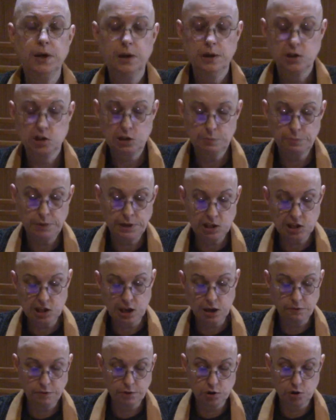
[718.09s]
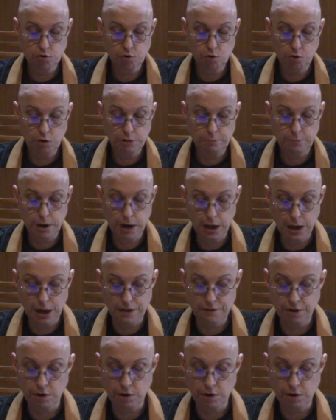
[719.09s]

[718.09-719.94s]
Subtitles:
Something's out of control in my life.